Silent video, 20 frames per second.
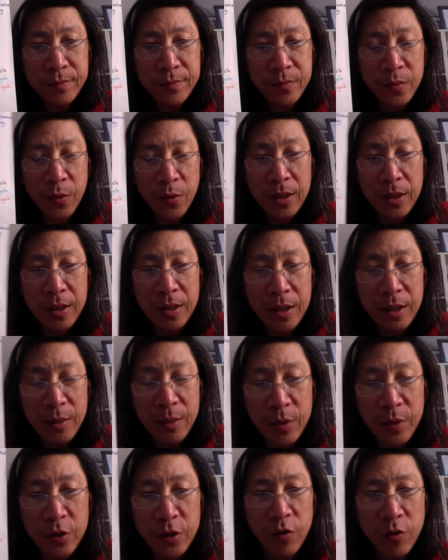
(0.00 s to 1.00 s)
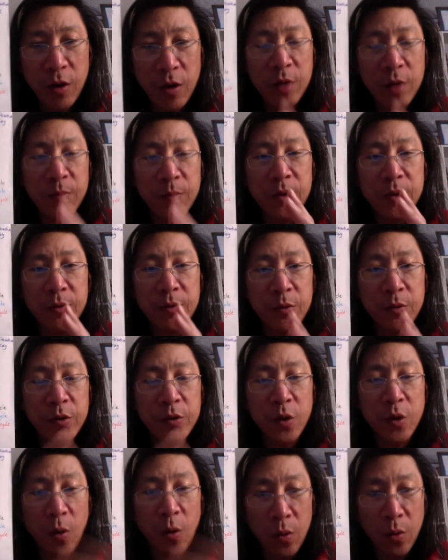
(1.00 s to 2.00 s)
right? It can be drawn up in the
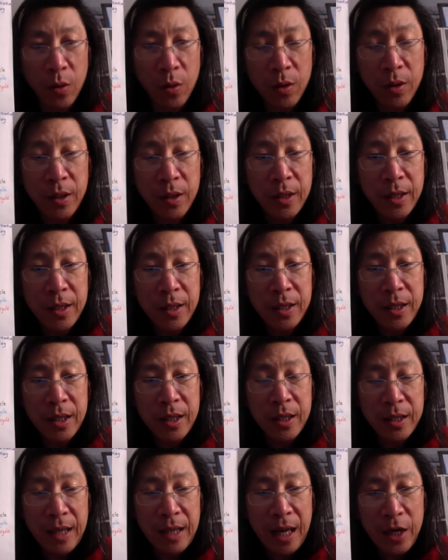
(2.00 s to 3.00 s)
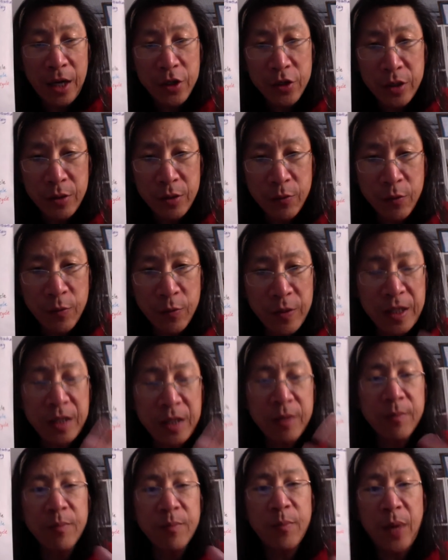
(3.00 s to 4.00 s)
roots, or it can actually
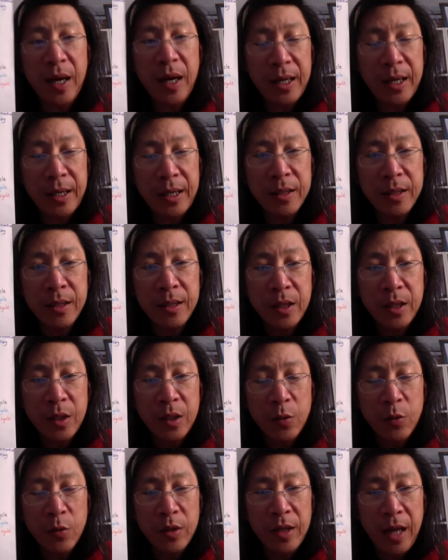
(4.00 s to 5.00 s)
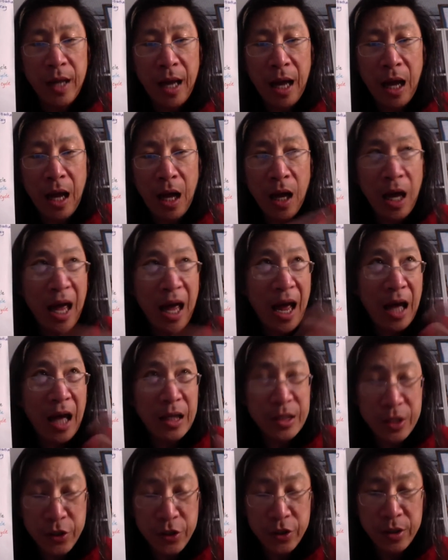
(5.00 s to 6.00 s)
recombine with
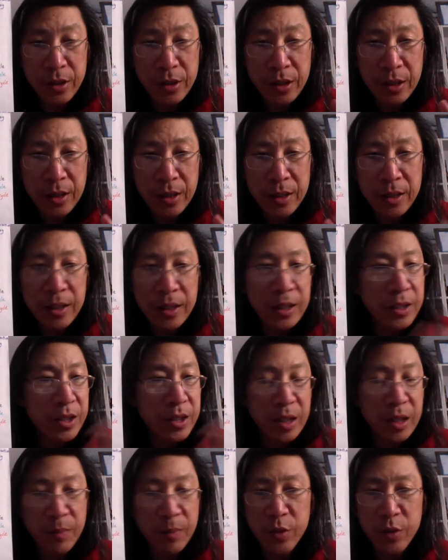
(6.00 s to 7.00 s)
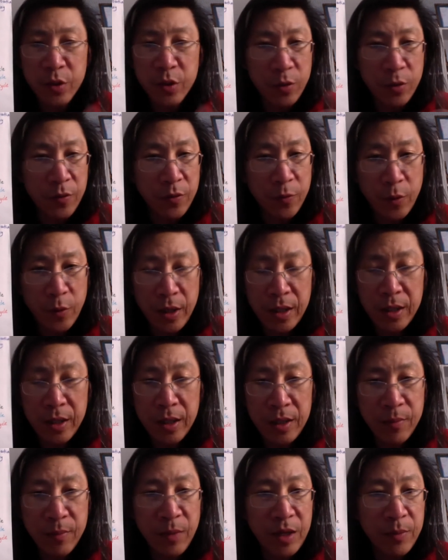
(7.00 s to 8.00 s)
oxygen in some sort of way.
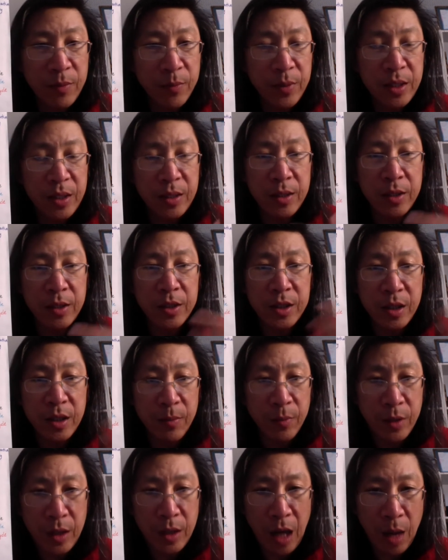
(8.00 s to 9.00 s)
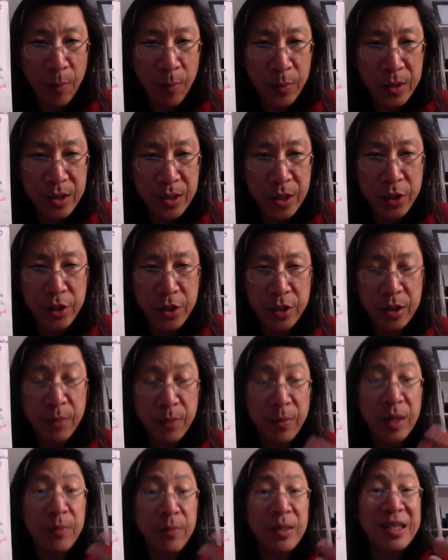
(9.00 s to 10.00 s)
It might be some composition. It
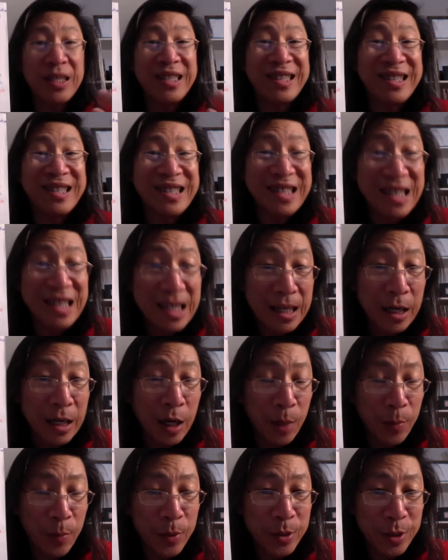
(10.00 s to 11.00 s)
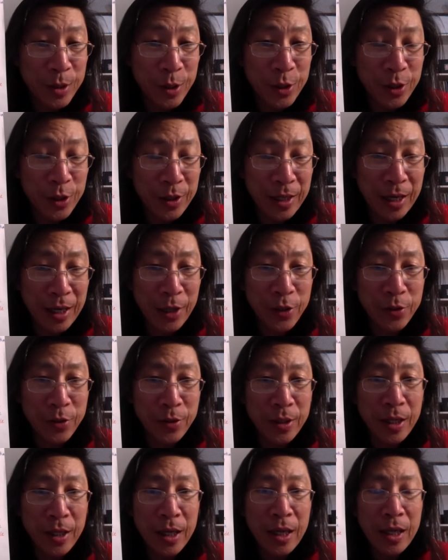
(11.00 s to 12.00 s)
may be decomposition,
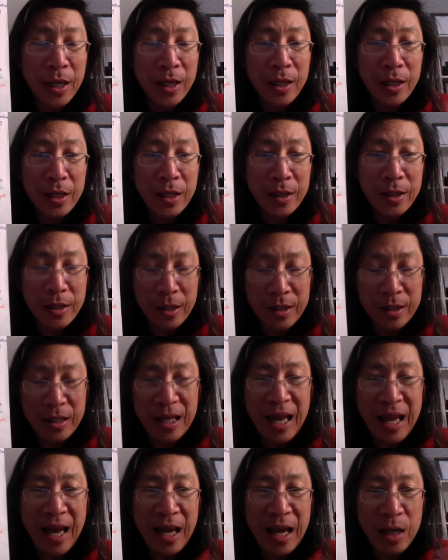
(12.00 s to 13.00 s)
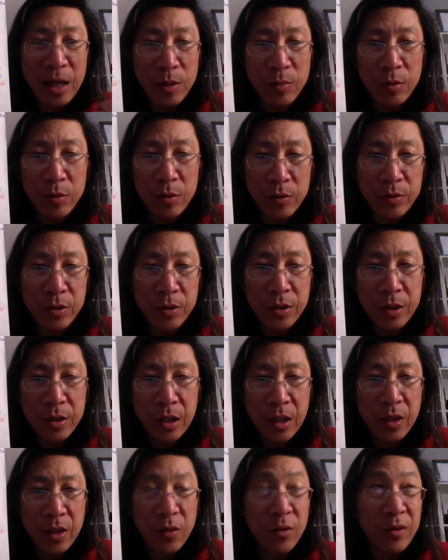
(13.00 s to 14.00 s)
actually, like the animals
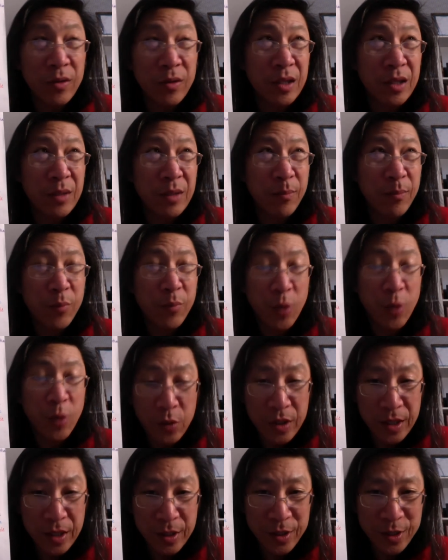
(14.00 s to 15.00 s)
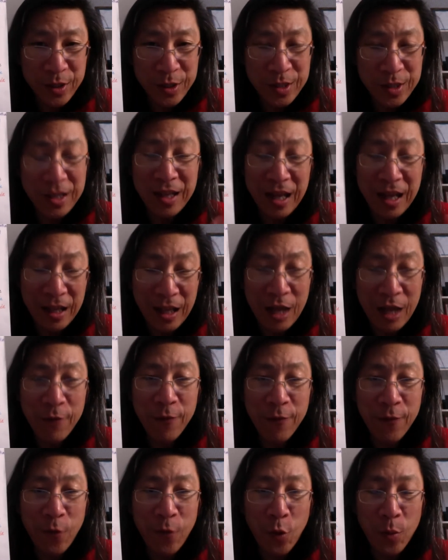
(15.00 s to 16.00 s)
or the protists, the life
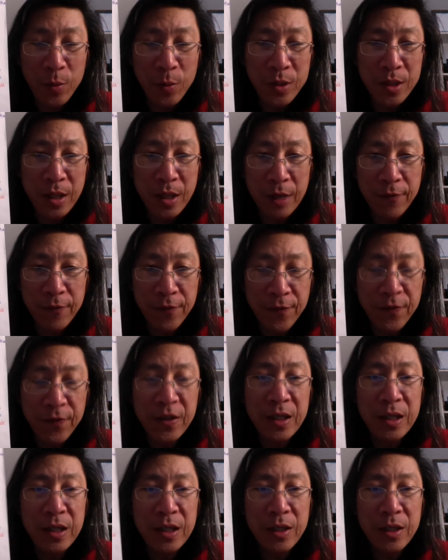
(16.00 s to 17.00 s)
forms that feed